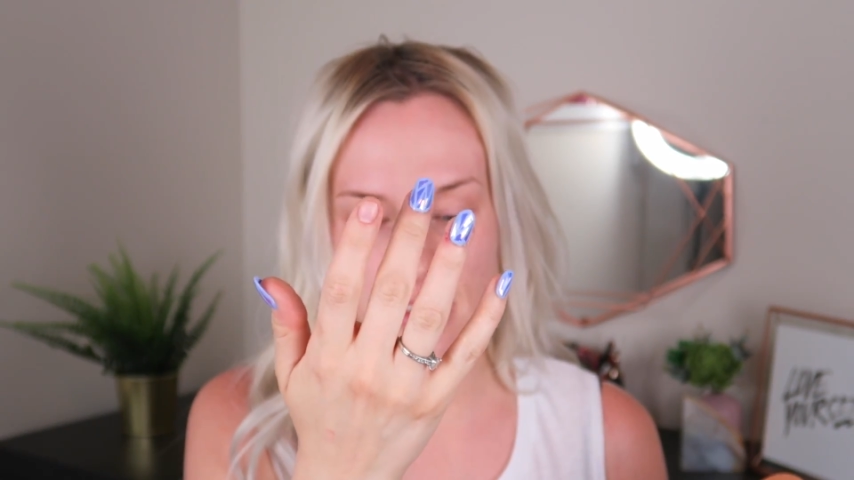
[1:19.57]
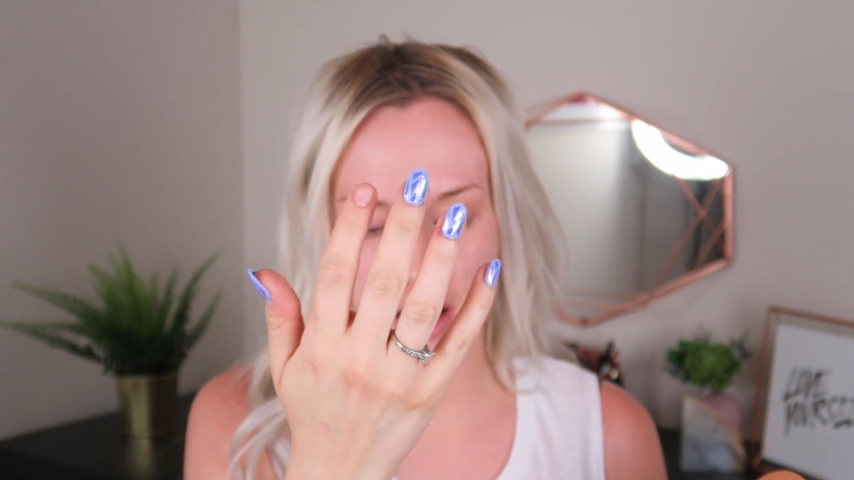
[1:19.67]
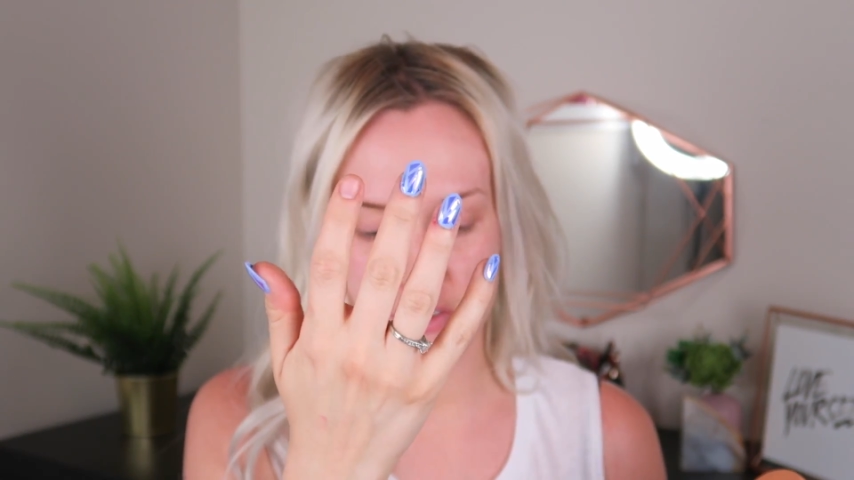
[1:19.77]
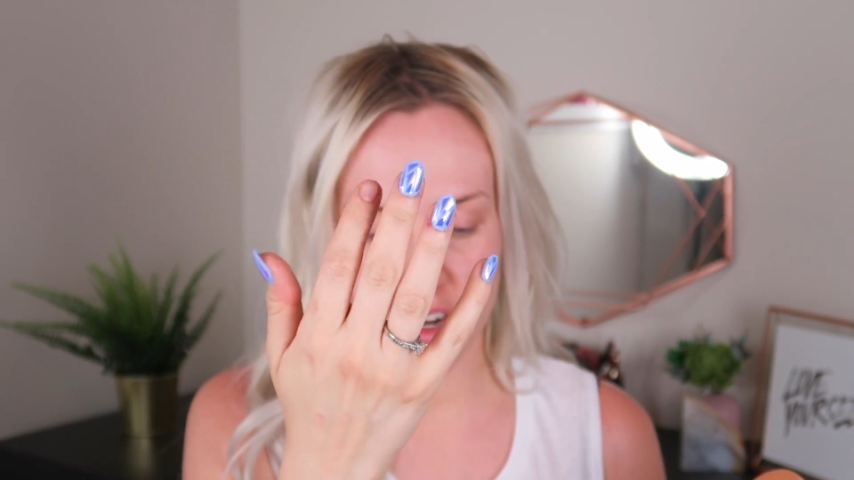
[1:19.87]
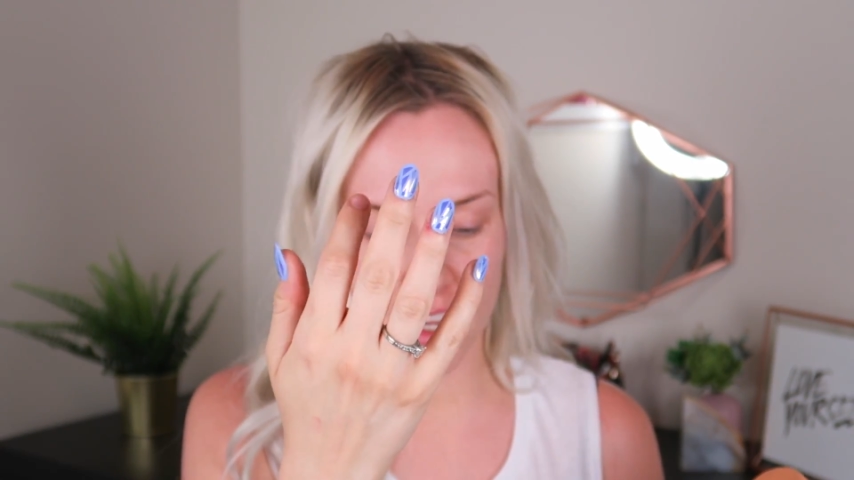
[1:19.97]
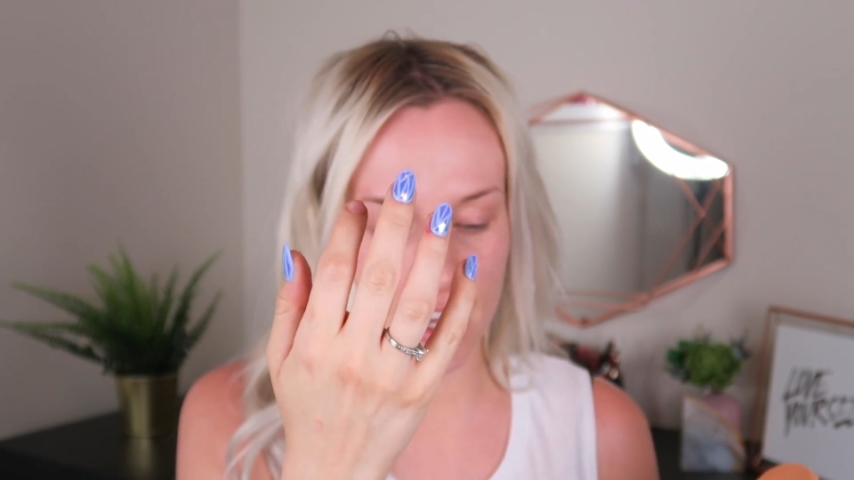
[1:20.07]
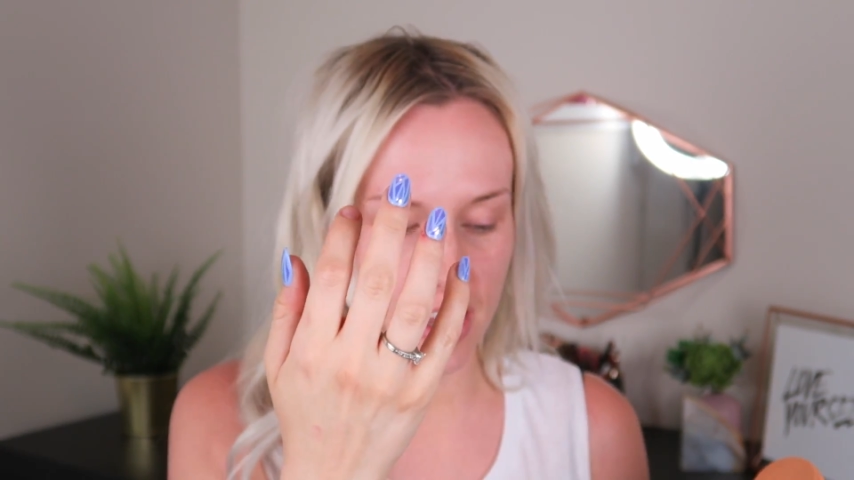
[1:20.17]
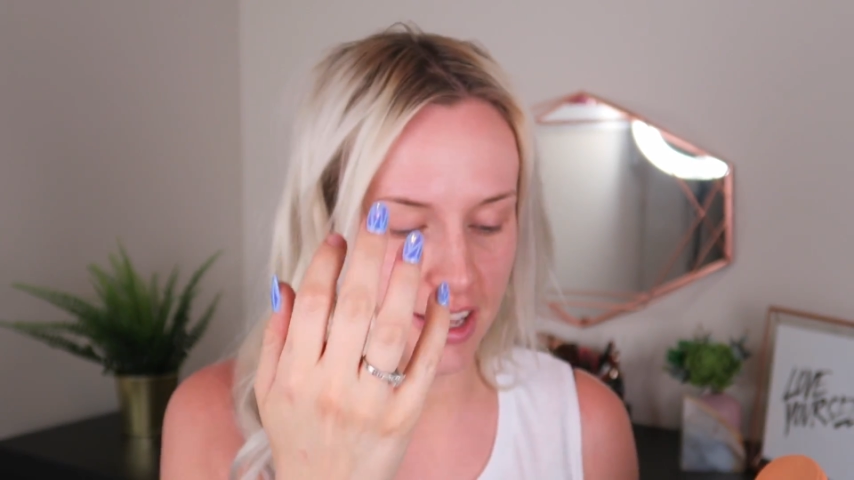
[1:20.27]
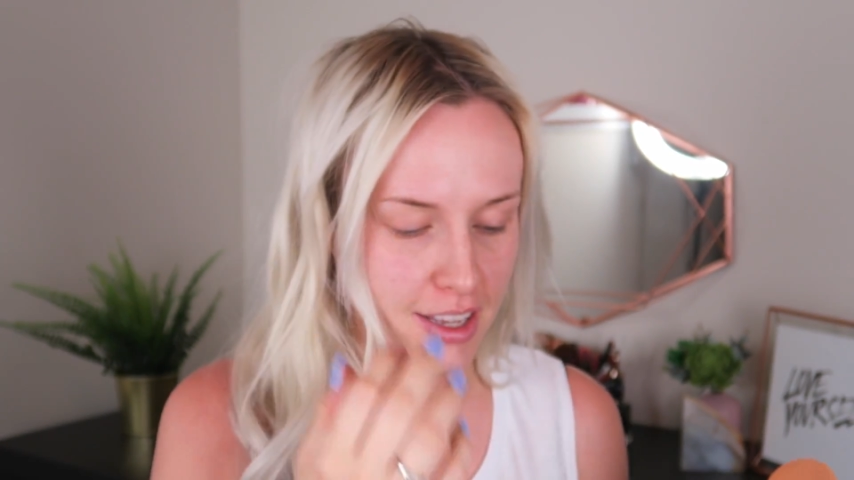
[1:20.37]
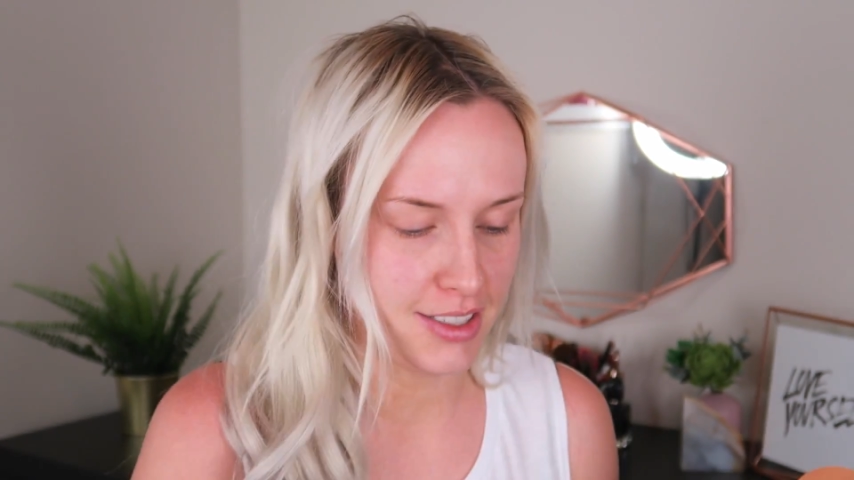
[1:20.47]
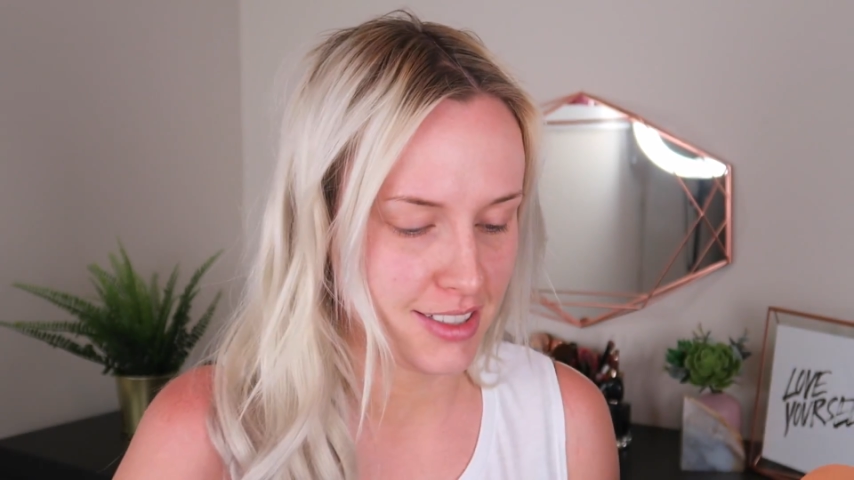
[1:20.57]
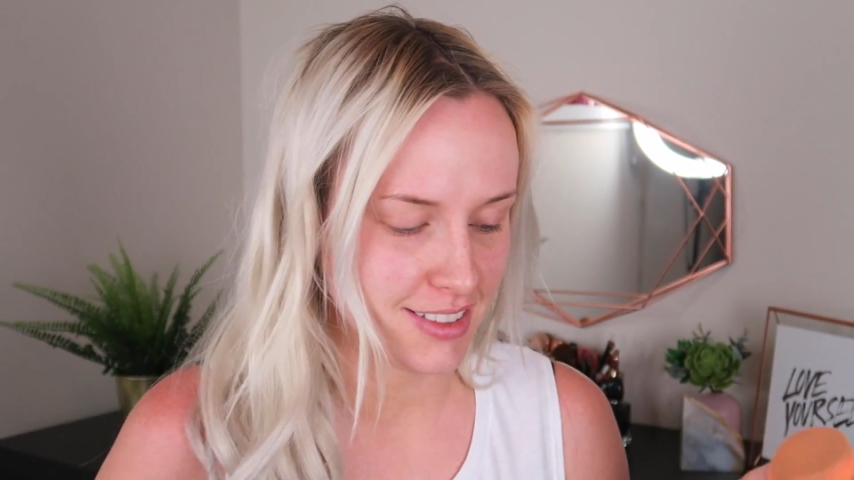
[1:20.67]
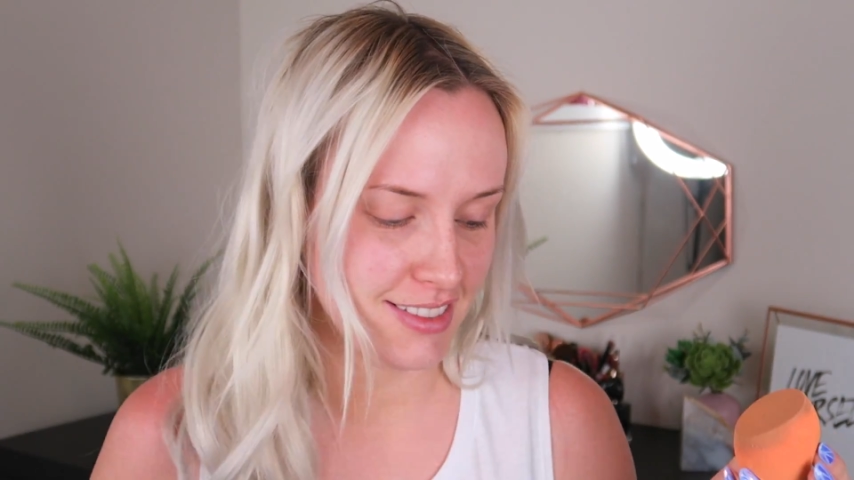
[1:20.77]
not very good.